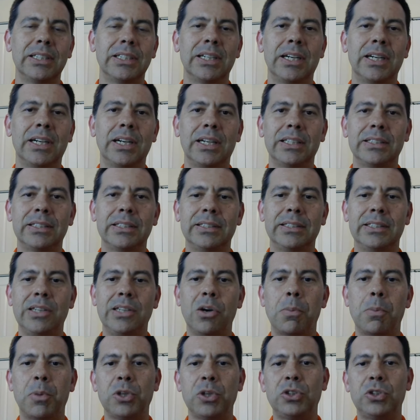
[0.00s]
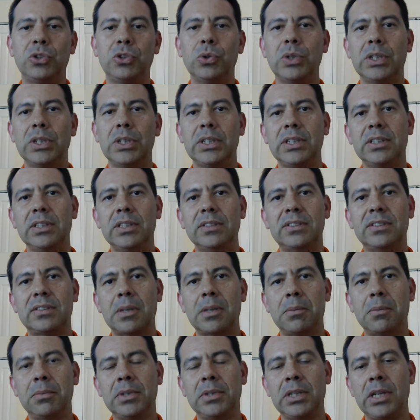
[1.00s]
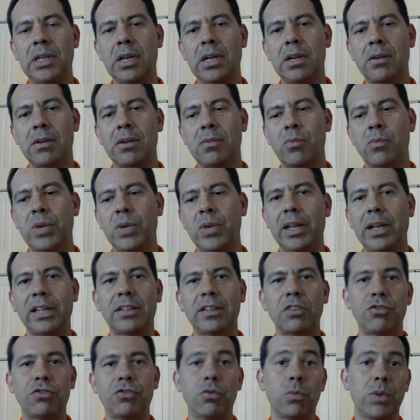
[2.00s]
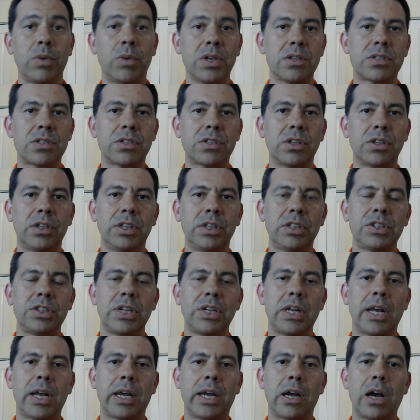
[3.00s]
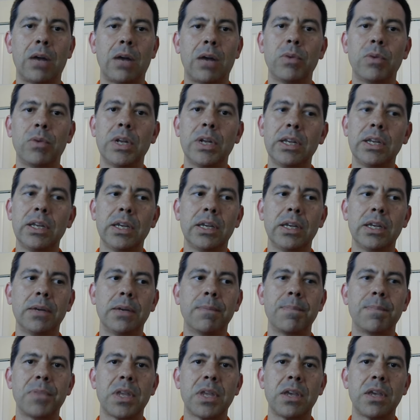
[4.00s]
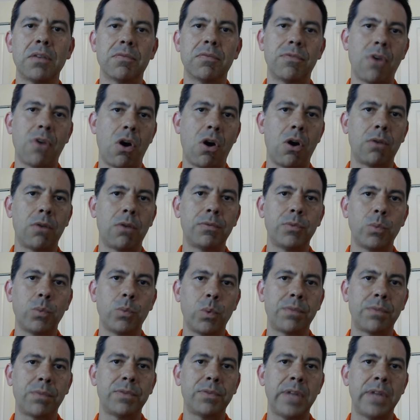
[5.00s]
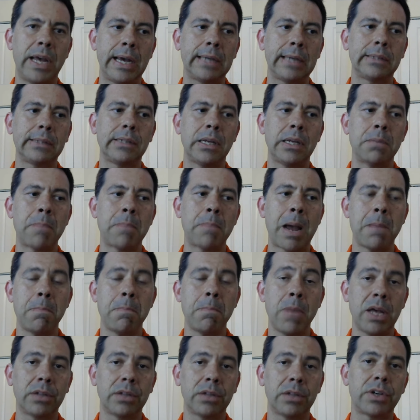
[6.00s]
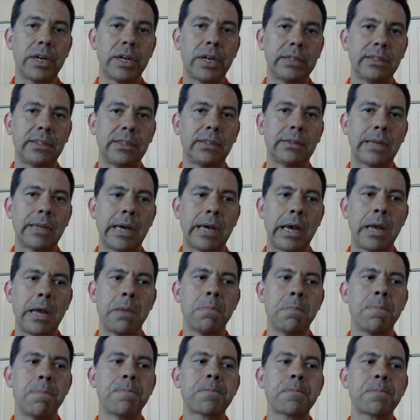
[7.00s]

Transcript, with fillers: uh, the opportunities of, uh, related to research and I got really involved with that. And my mentor at the time